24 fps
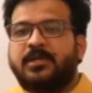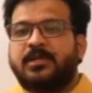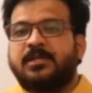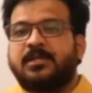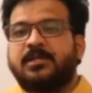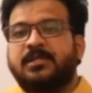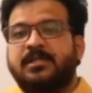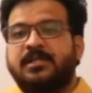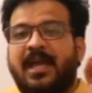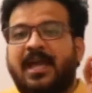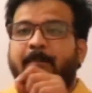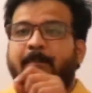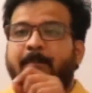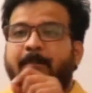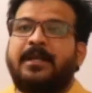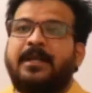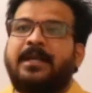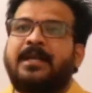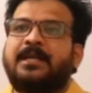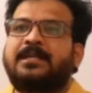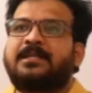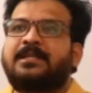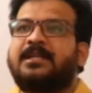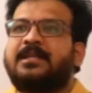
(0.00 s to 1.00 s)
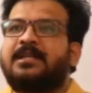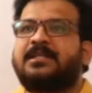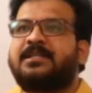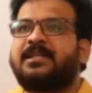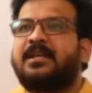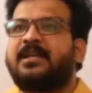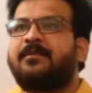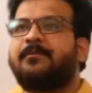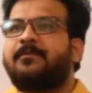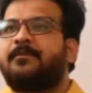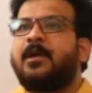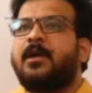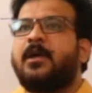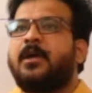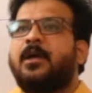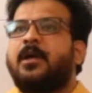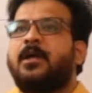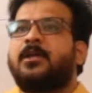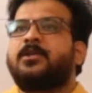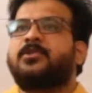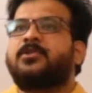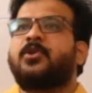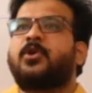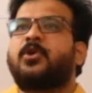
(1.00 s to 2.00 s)
in the application itself
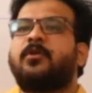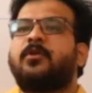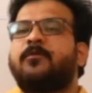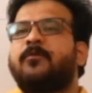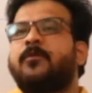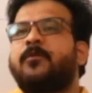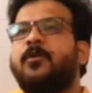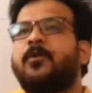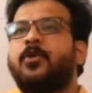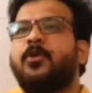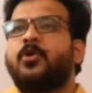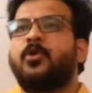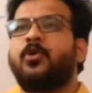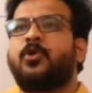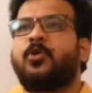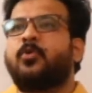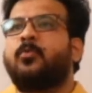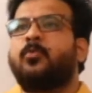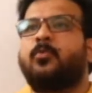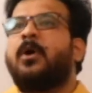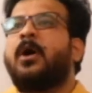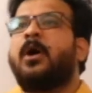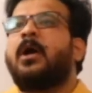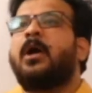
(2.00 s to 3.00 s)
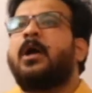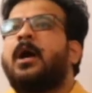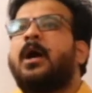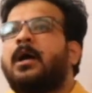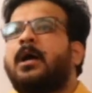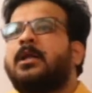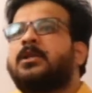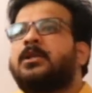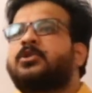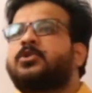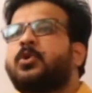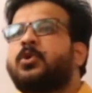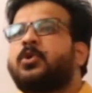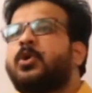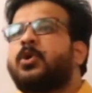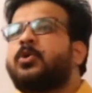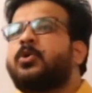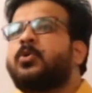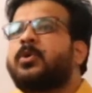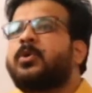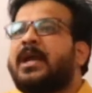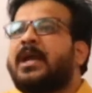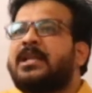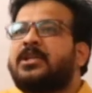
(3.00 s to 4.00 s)
instead of YouTube. Also,
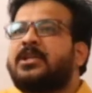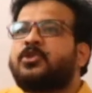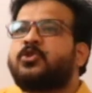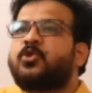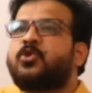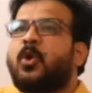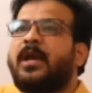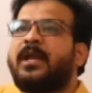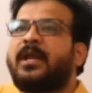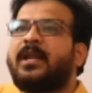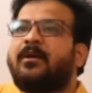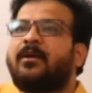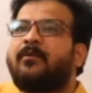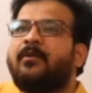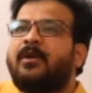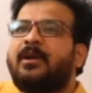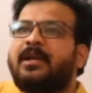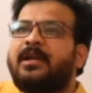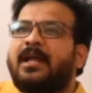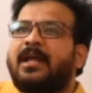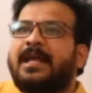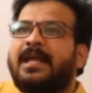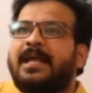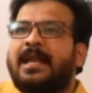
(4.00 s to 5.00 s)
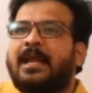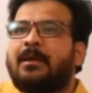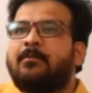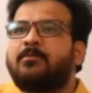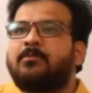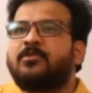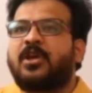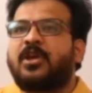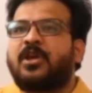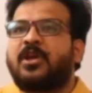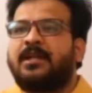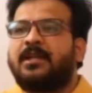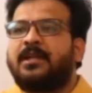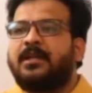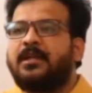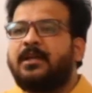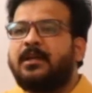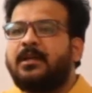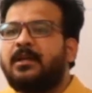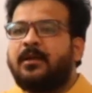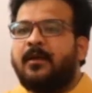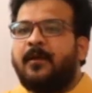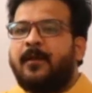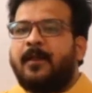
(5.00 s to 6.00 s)
you can join our Telegram channel,
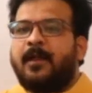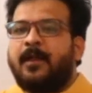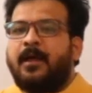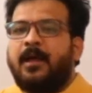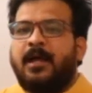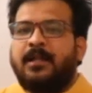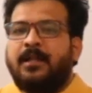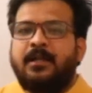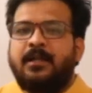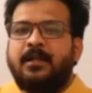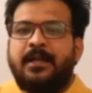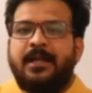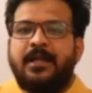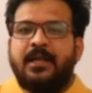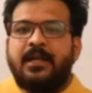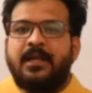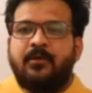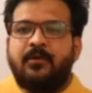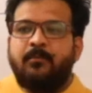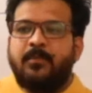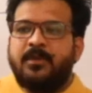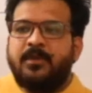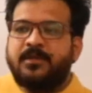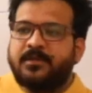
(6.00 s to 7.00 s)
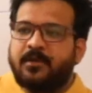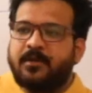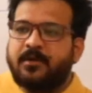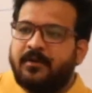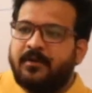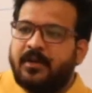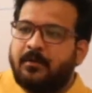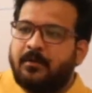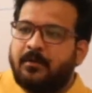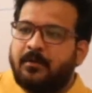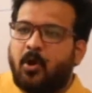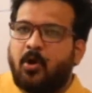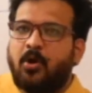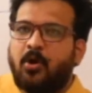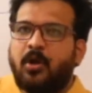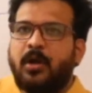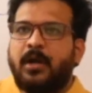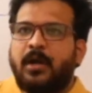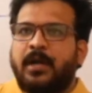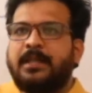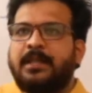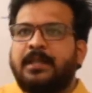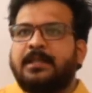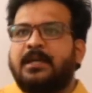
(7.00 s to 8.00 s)
and the link is available
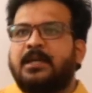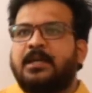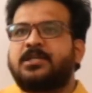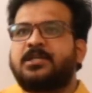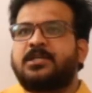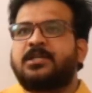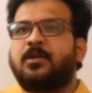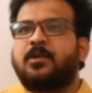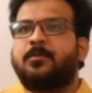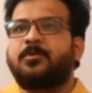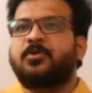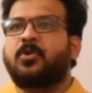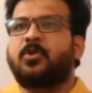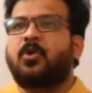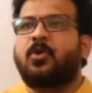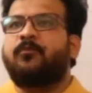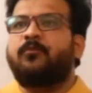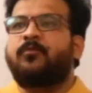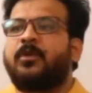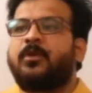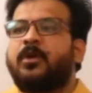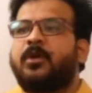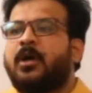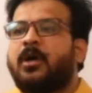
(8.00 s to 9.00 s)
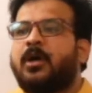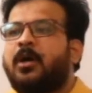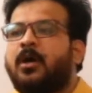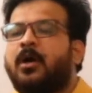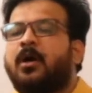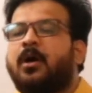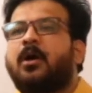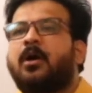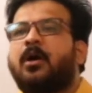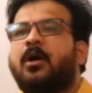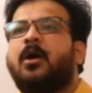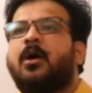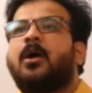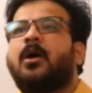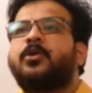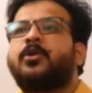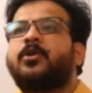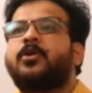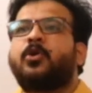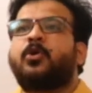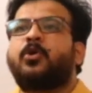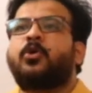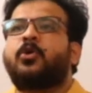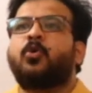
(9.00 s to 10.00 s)
already in the description of the
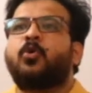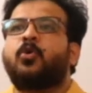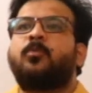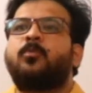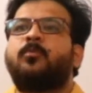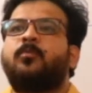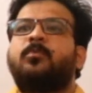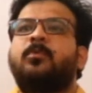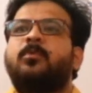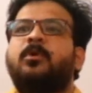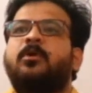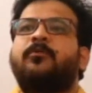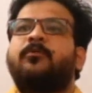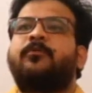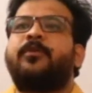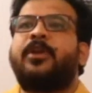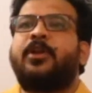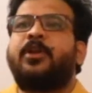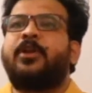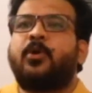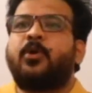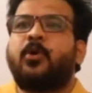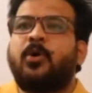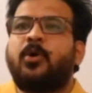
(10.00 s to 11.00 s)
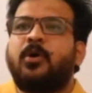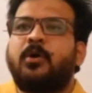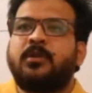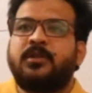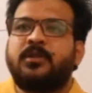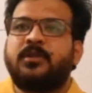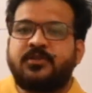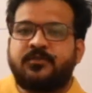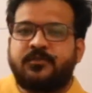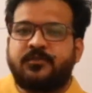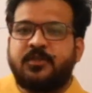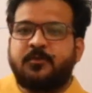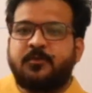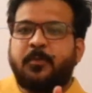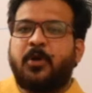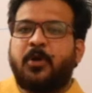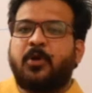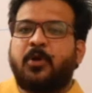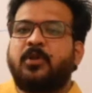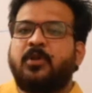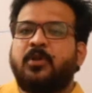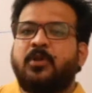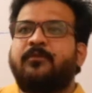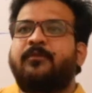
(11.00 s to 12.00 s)
YouTube video, this
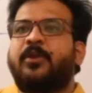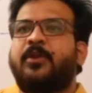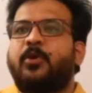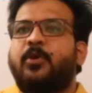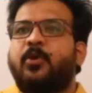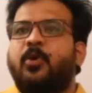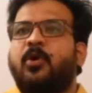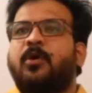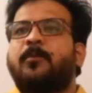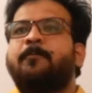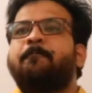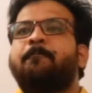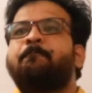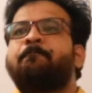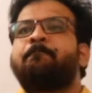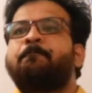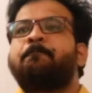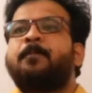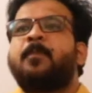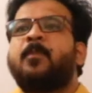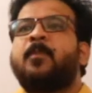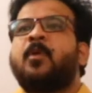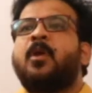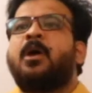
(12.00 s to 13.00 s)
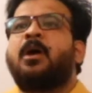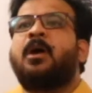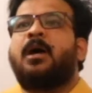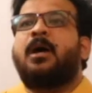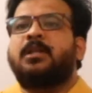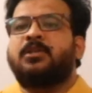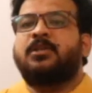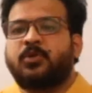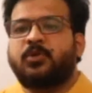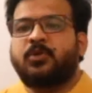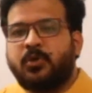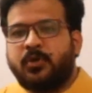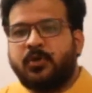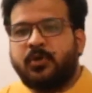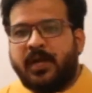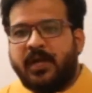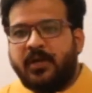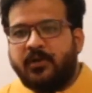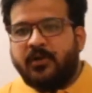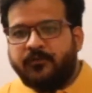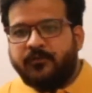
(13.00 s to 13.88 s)
particular video. Also try to